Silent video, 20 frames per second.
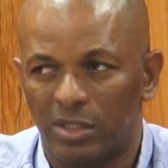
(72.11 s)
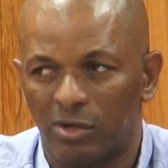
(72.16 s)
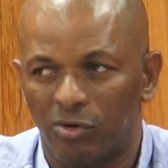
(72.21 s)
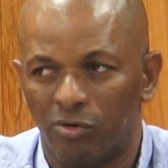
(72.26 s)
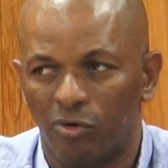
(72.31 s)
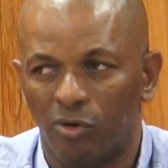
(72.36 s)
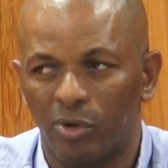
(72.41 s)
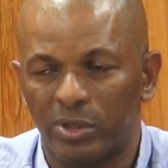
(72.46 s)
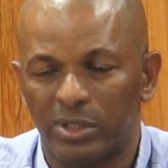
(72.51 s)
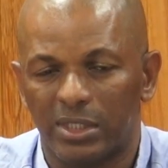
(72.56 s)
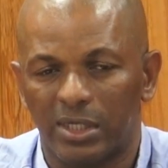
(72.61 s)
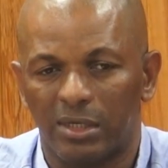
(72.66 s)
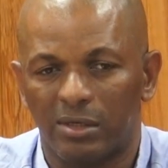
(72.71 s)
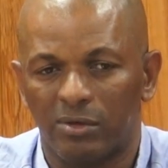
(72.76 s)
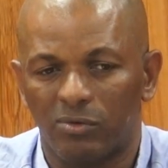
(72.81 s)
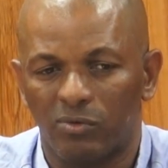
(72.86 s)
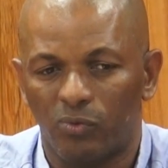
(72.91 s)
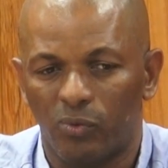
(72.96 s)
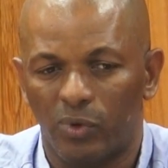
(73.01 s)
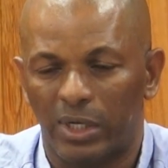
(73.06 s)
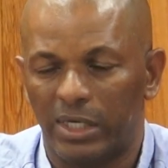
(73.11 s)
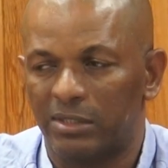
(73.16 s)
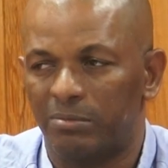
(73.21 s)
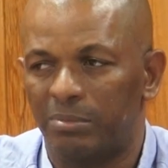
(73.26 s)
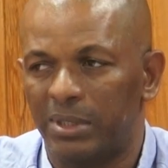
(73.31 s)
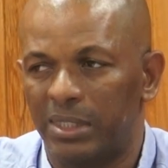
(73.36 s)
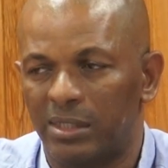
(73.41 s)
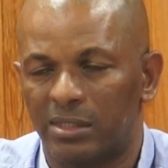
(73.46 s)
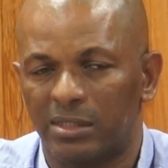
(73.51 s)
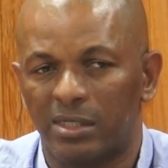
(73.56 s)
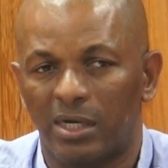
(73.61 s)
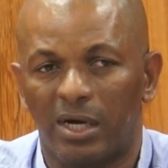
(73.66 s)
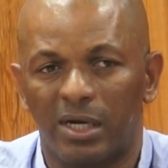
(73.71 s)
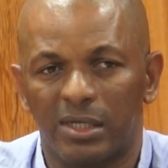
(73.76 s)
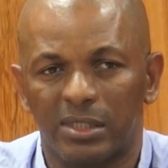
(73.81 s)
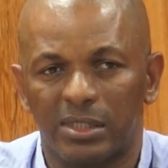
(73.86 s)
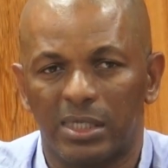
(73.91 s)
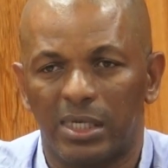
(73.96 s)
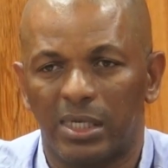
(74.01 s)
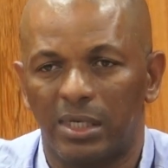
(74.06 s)
the growth and what is being
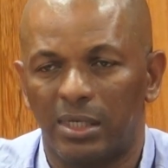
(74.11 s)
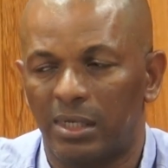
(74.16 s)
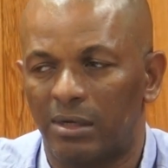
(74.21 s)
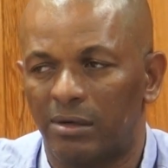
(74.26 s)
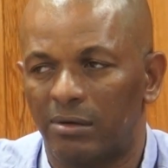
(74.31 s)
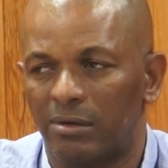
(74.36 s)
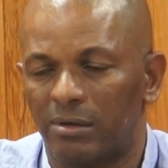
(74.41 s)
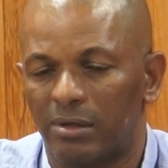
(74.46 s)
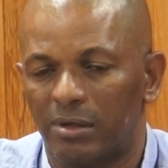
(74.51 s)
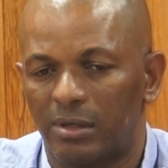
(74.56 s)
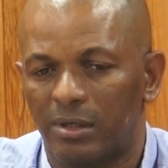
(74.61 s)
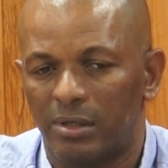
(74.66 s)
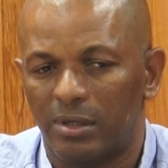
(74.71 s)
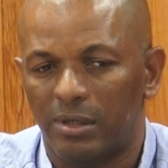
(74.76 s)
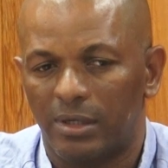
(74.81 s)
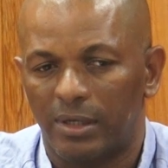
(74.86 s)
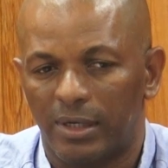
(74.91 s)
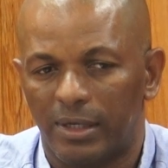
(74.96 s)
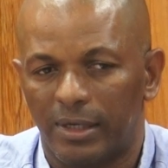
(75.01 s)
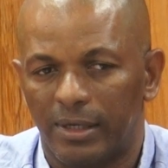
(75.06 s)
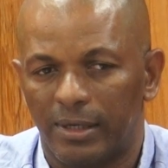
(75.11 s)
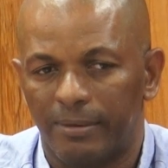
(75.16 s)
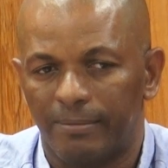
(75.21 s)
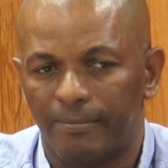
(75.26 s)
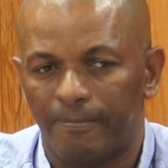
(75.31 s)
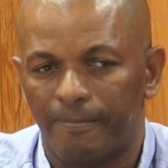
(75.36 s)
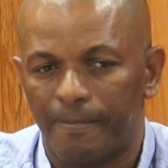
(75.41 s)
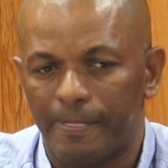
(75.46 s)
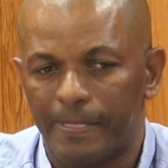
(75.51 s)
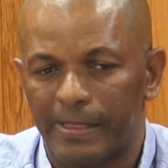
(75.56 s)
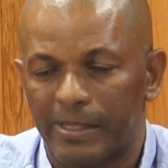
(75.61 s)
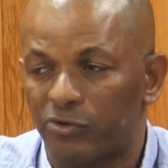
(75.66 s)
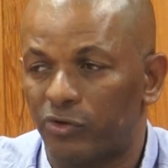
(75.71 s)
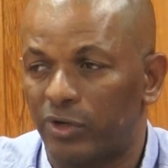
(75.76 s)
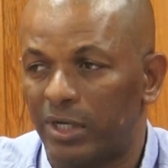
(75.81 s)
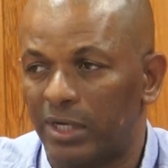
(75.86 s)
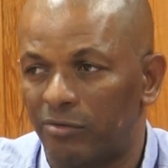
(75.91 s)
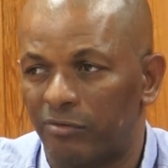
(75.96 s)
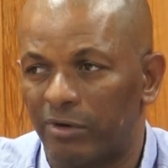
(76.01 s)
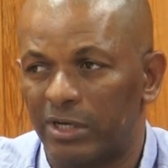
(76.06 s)
taught in their
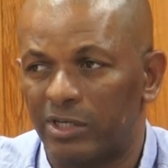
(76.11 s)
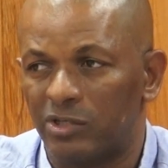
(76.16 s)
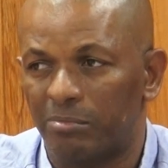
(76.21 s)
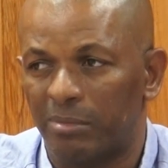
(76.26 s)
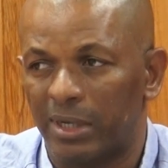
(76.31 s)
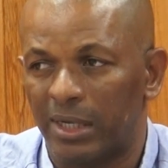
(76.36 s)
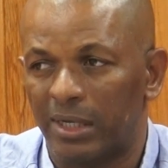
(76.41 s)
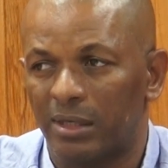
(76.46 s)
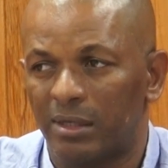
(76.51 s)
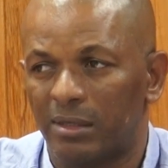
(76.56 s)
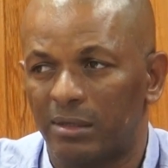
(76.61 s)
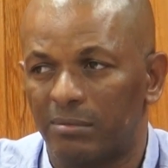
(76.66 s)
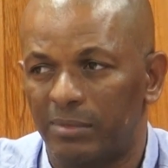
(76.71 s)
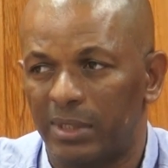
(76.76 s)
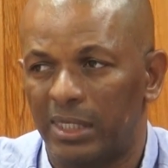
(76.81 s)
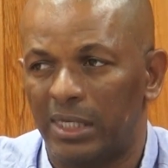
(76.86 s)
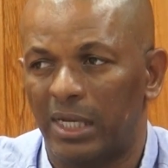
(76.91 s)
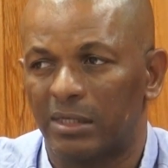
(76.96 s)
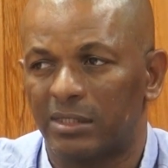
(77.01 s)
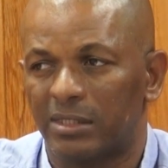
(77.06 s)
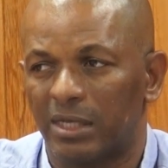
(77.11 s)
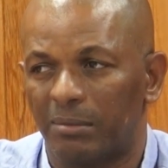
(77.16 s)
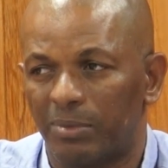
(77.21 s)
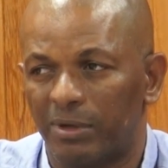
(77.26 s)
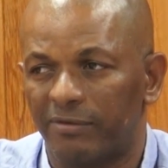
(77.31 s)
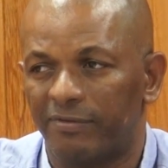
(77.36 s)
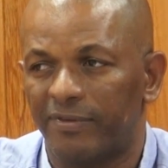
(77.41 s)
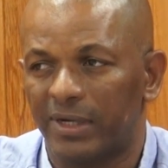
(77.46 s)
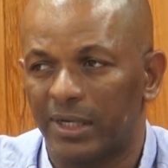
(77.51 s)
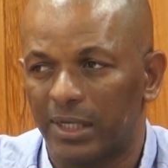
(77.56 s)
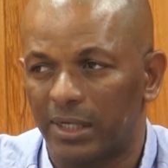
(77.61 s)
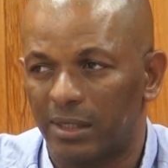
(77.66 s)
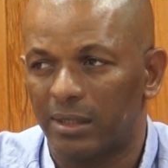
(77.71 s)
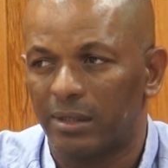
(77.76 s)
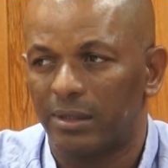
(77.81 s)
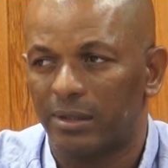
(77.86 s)
training regimen being exemplified.